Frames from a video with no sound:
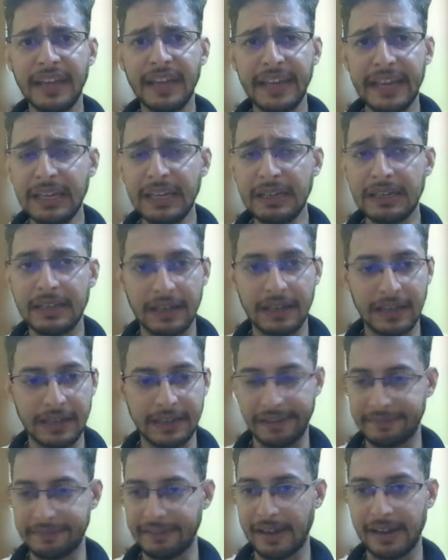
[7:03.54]
in uh,
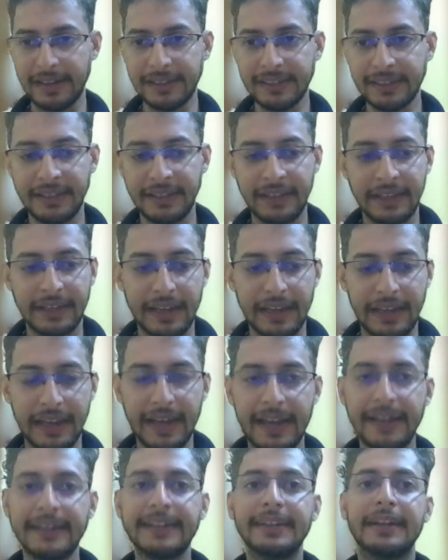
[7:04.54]
result
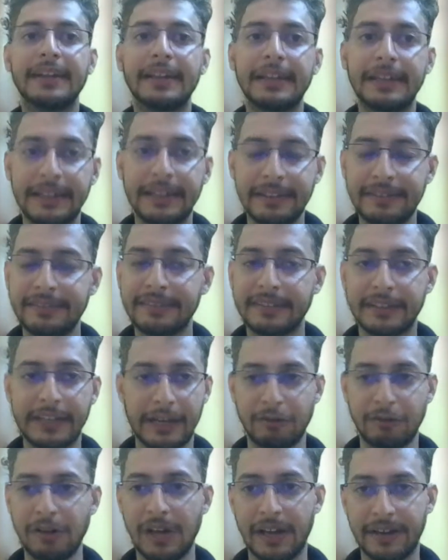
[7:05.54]
and is
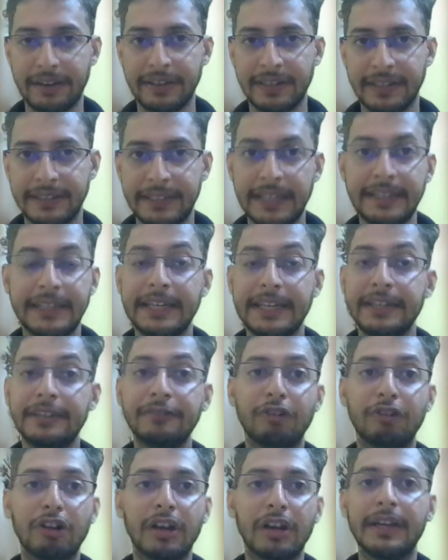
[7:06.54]
regular, then he is
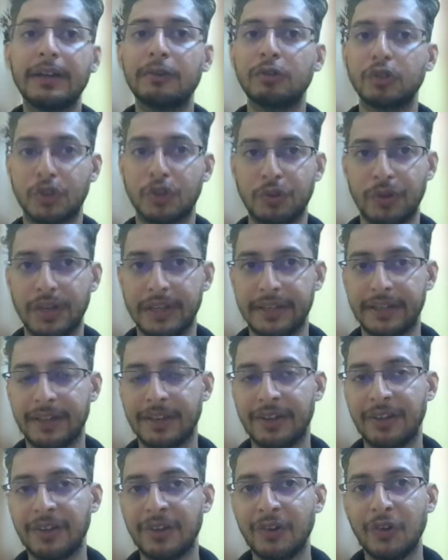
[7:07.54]
fall under good student.
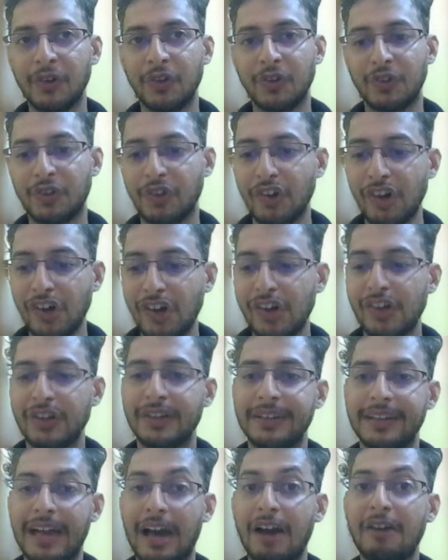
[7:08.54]
So
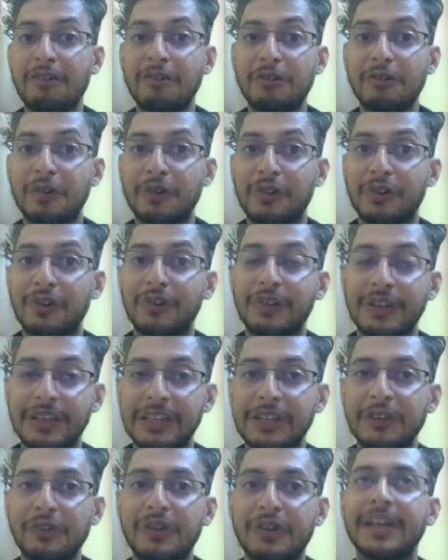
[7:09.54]
now
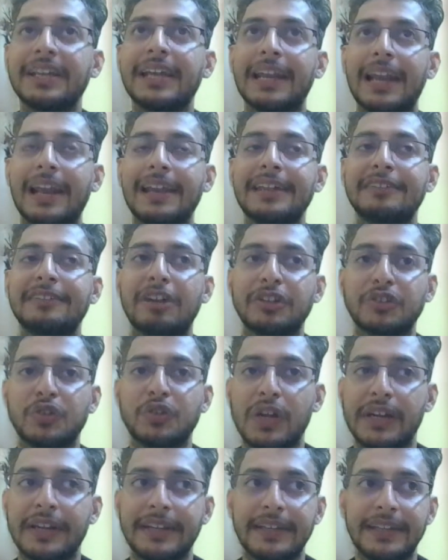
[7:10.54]
you can analyze one
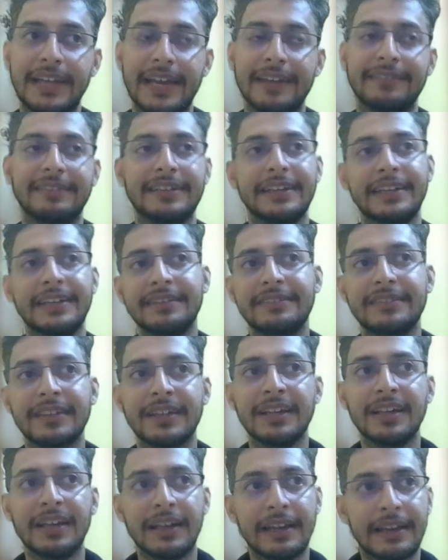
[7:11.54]
student. Yes, he is
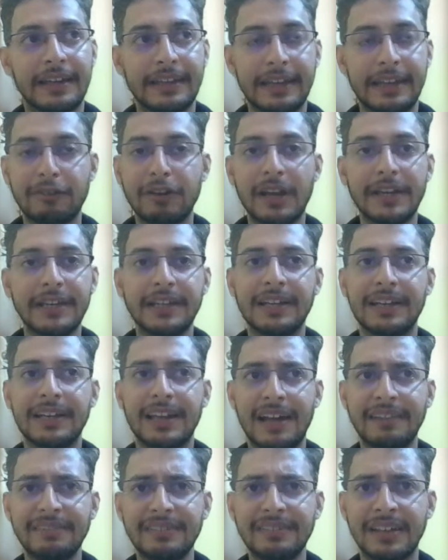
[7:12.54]
regular in
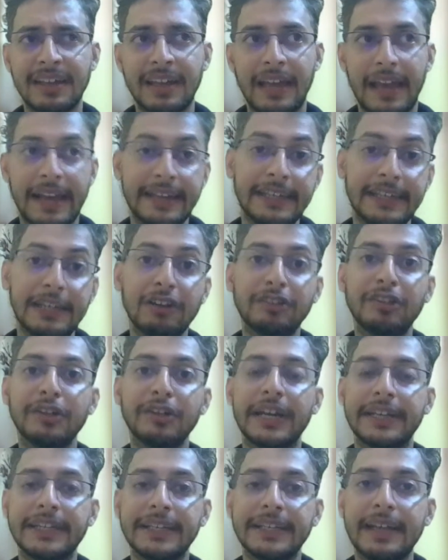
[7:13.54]
class and he also
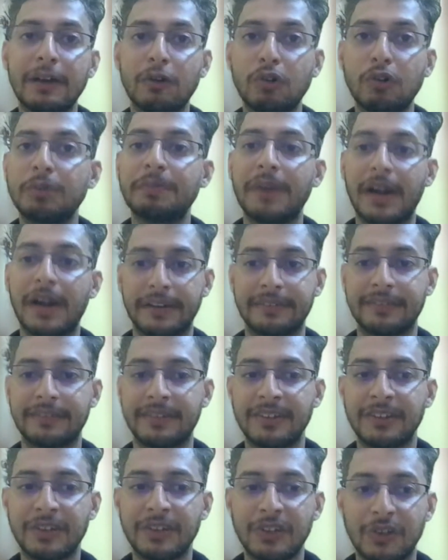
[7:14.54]
getting the good marks.
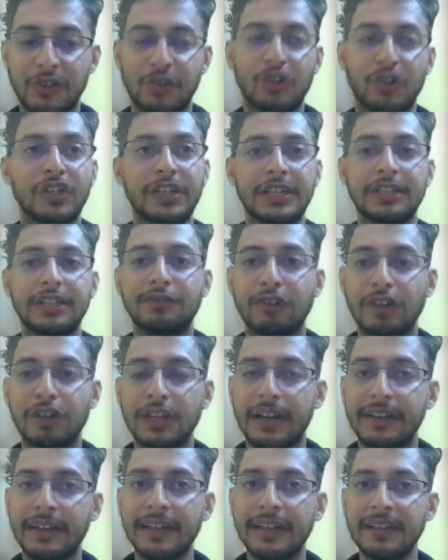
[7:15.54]
So he is fall
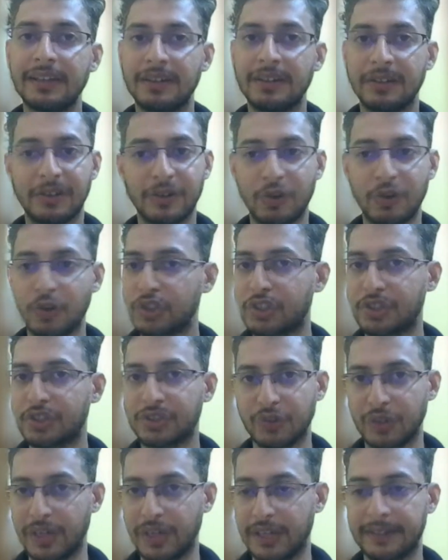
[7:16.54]
under good
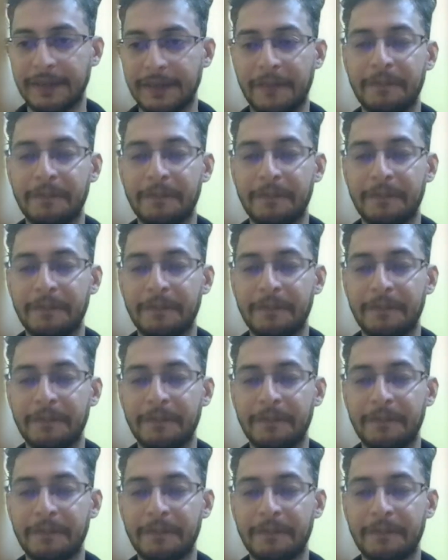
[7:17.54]
student.